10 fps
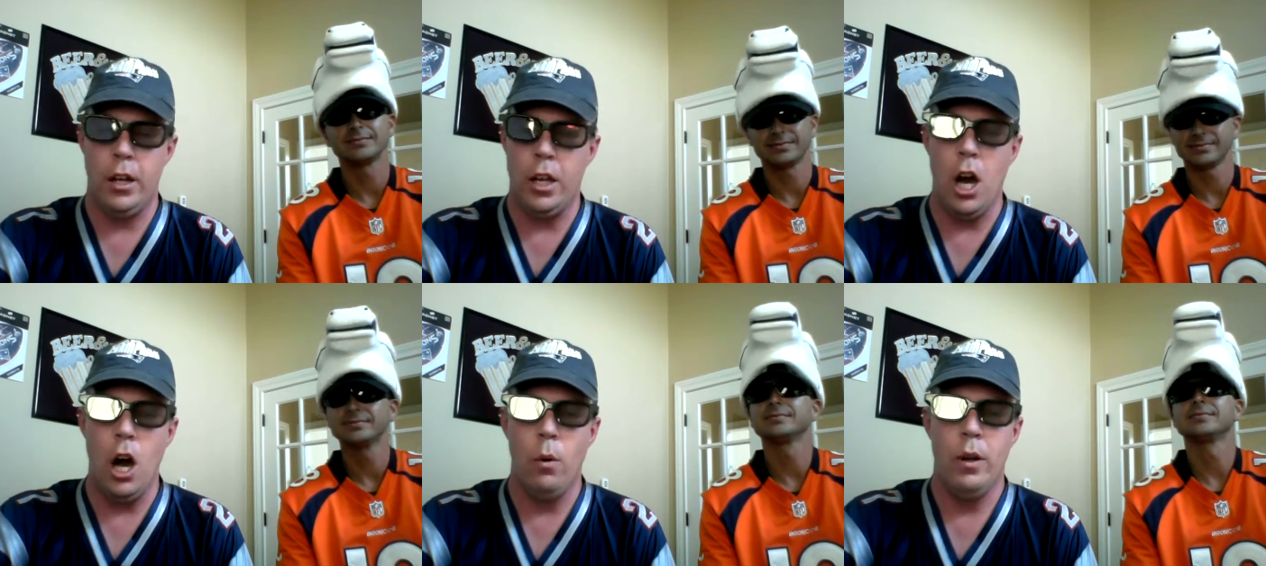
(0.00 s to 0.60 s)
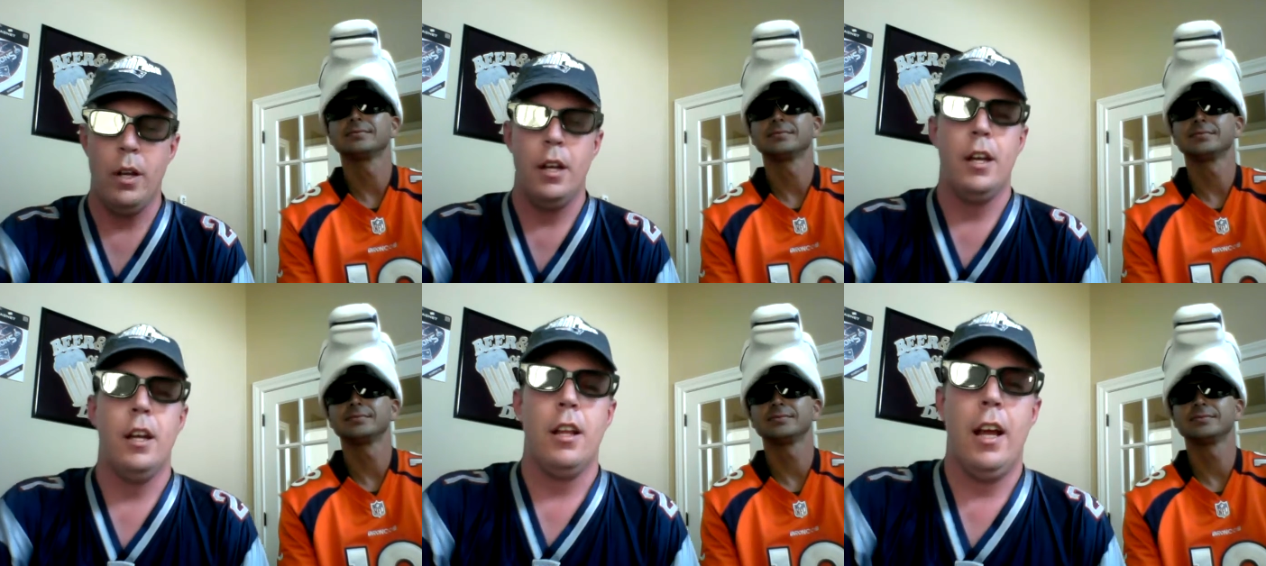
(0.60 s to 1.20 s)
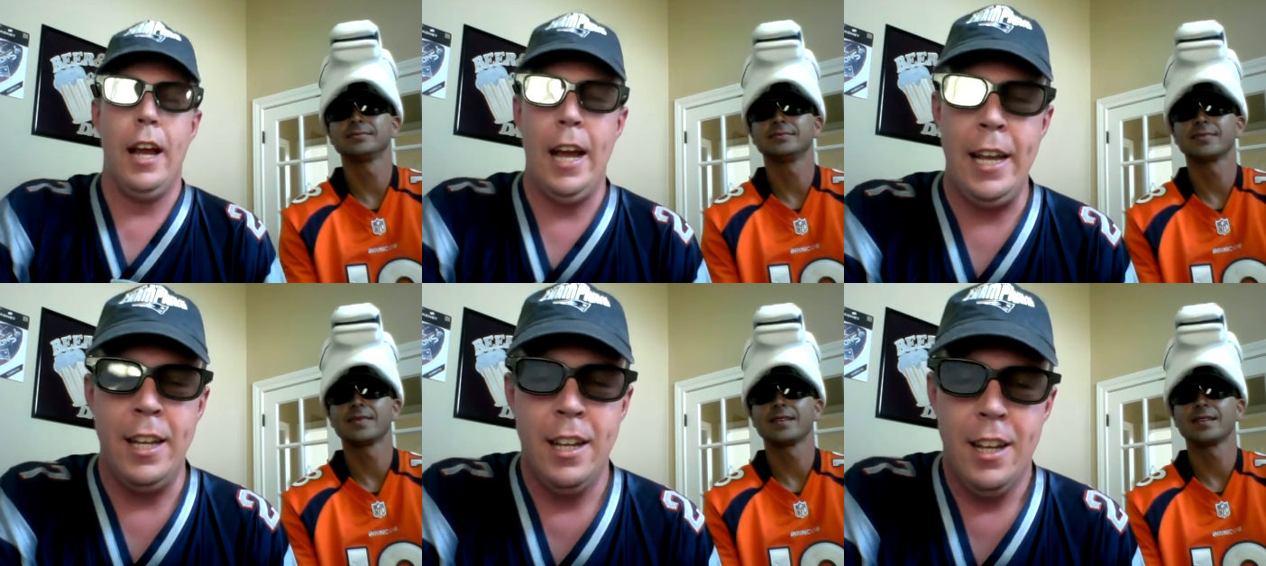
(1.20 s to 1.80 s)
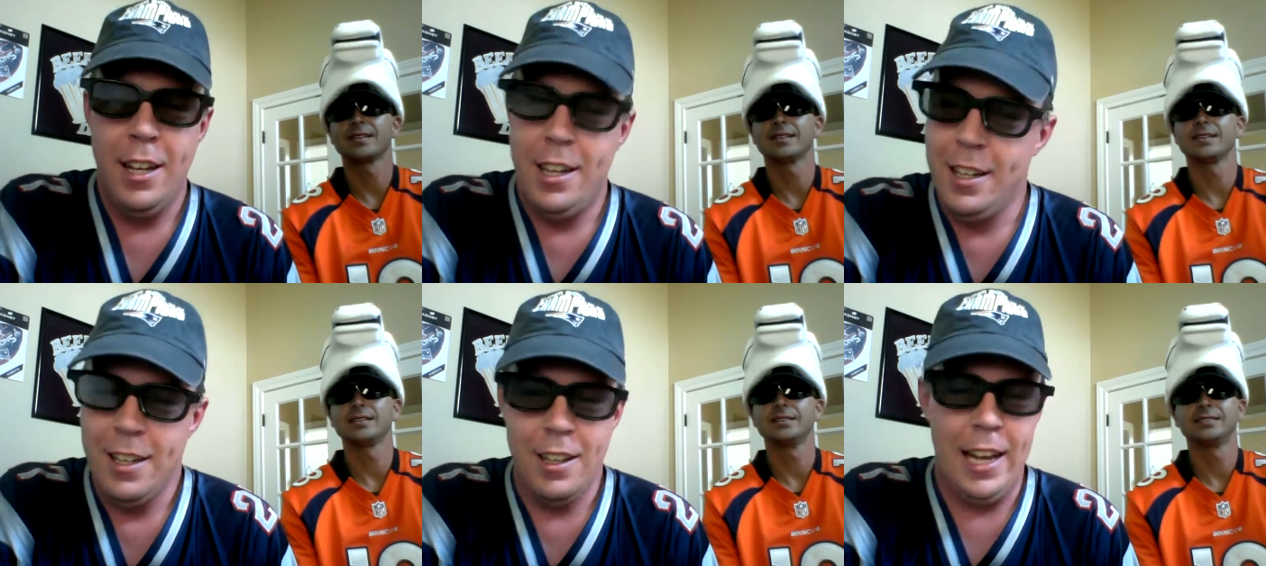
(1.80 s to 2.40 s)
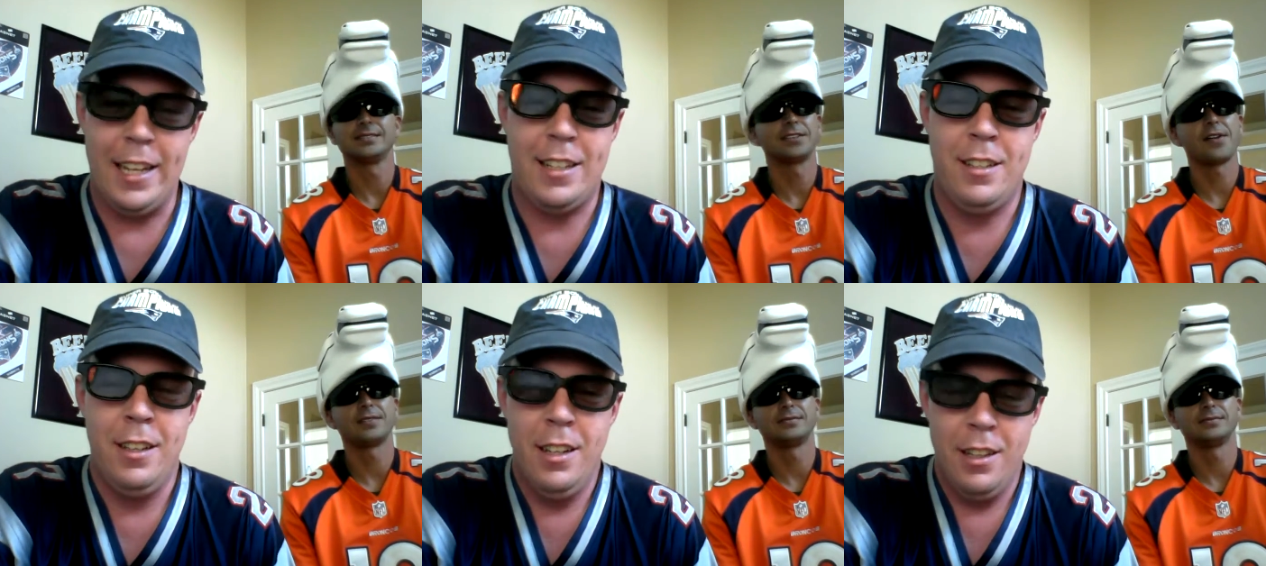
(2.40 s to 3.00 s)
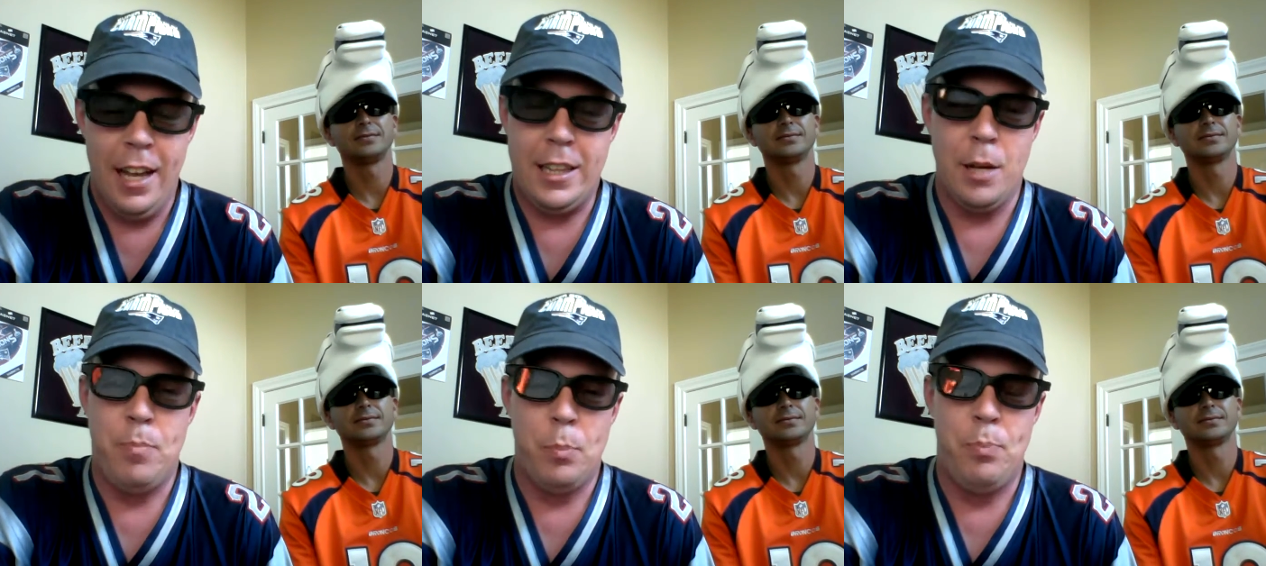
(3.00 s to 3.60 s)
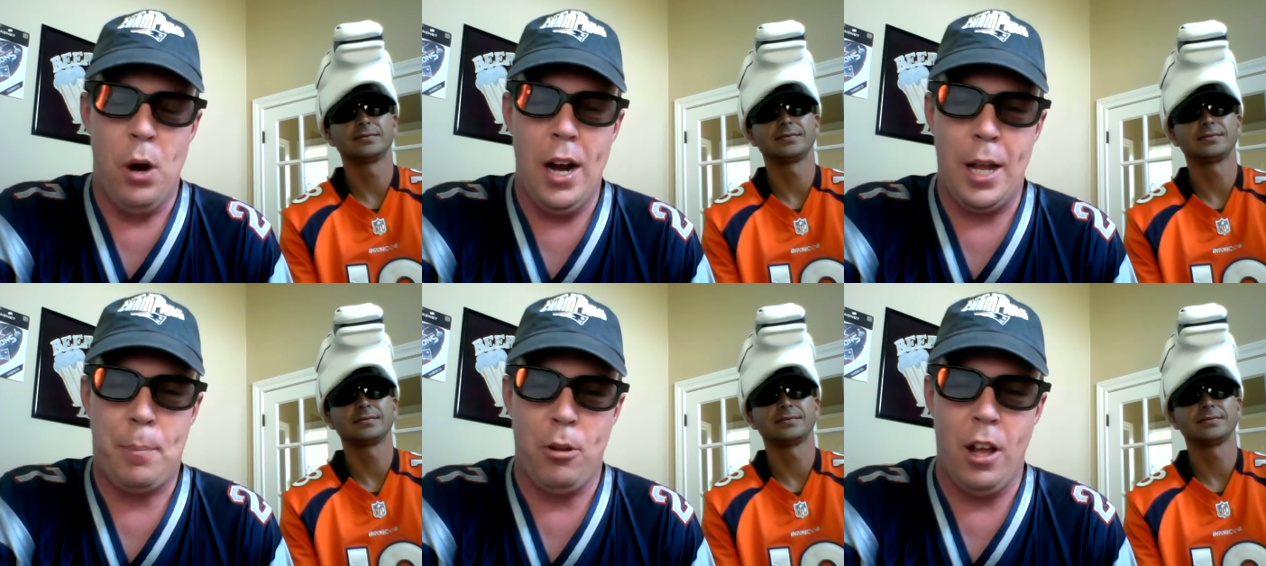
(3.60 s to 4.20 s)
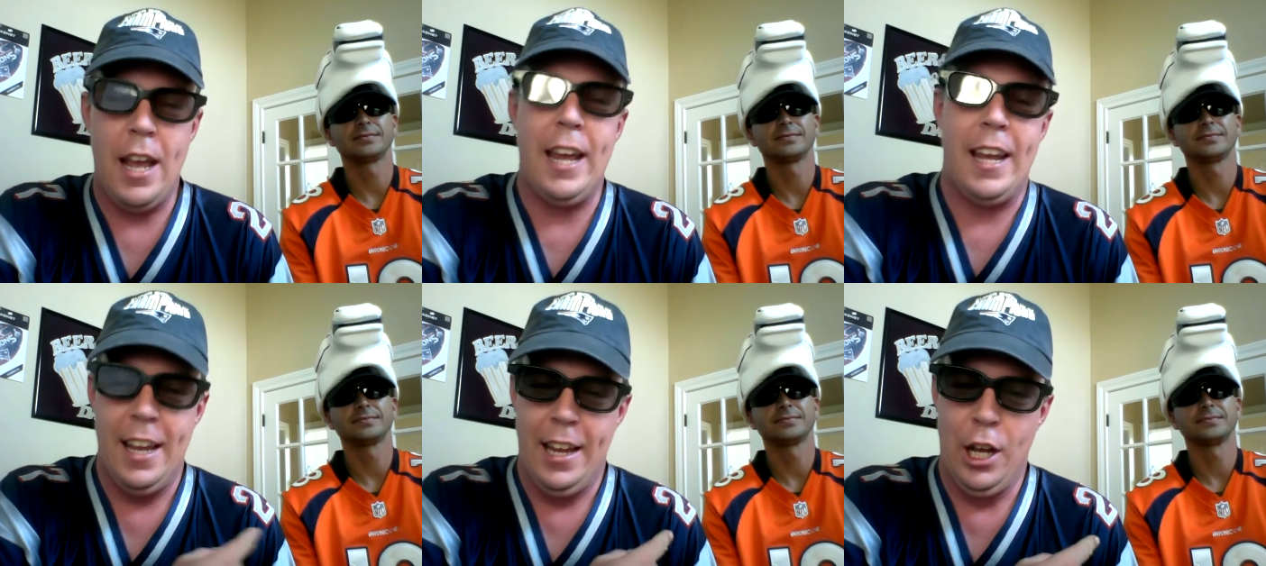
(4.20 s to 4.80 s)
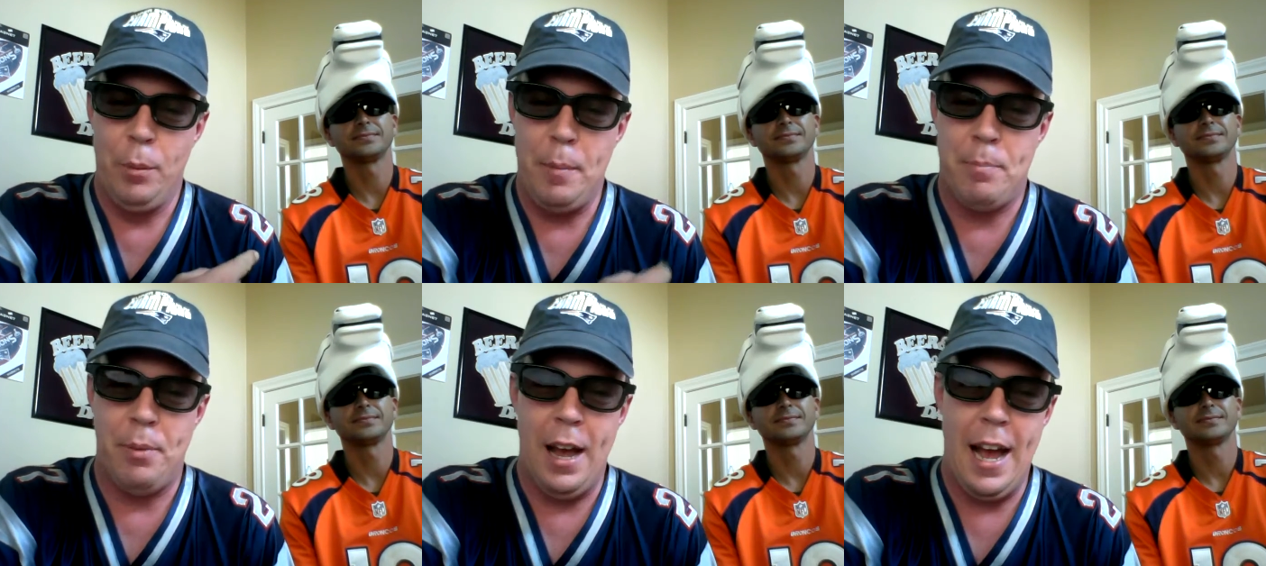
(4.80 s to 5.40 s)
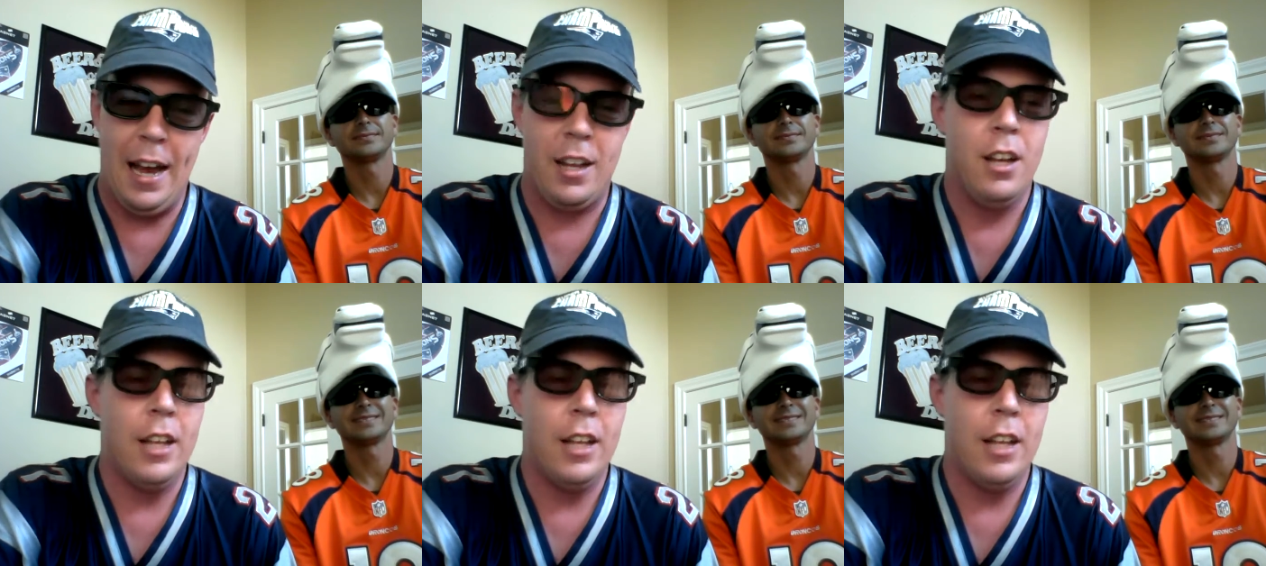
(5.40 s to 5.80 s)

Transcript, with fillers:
Speaker 1: you go. Hey, like like the bubonic plague, he'll be back.